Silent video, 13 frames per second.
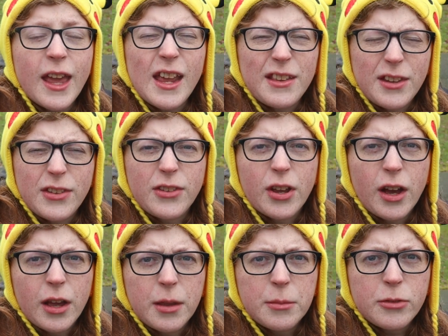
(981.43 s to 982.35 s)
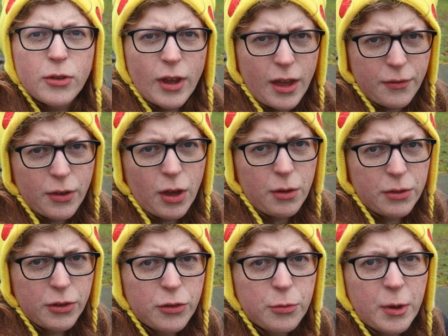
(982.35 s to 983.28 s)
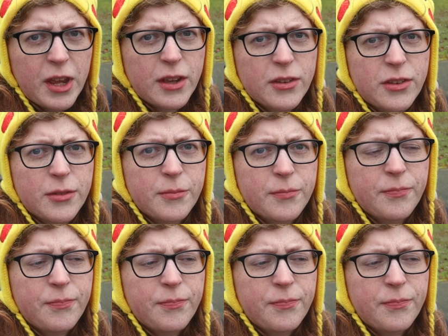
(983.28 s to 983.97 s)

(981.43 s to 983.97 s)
it is time to have a go on the swings.